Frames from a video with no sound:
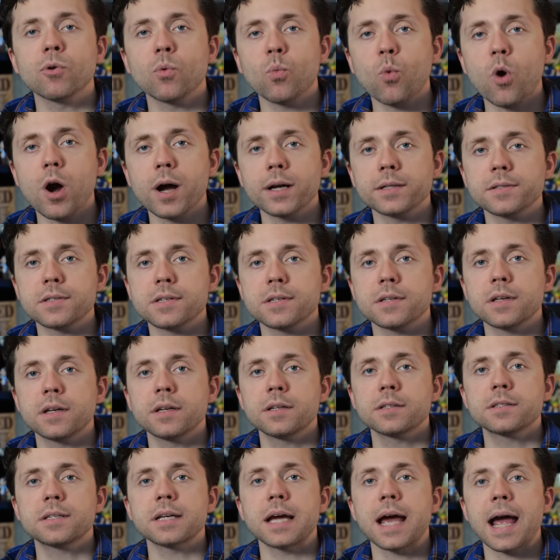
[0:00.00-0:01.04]
wants
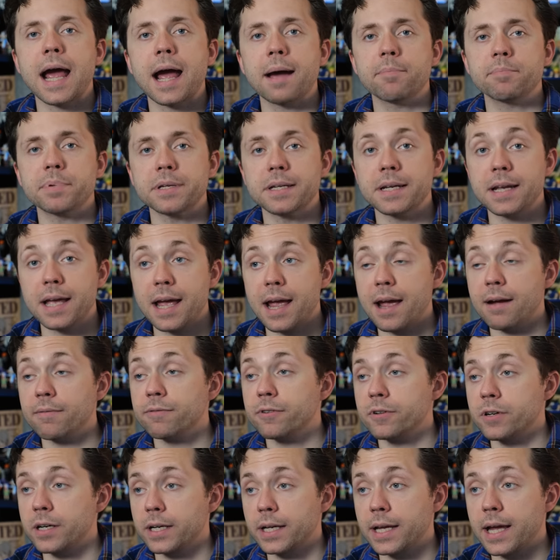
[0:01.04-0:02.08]
to happen
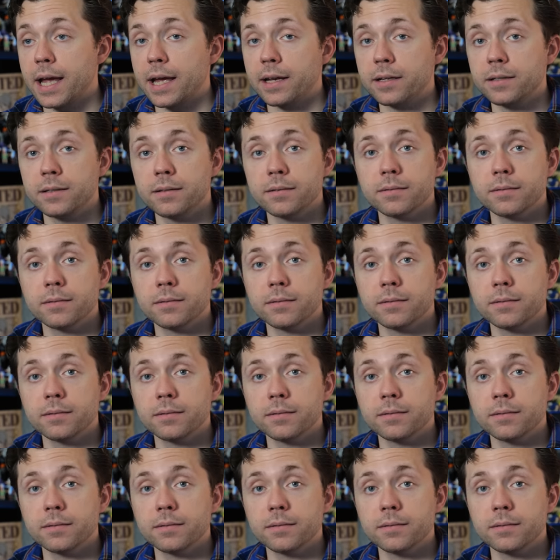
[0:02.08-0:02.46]
ever again.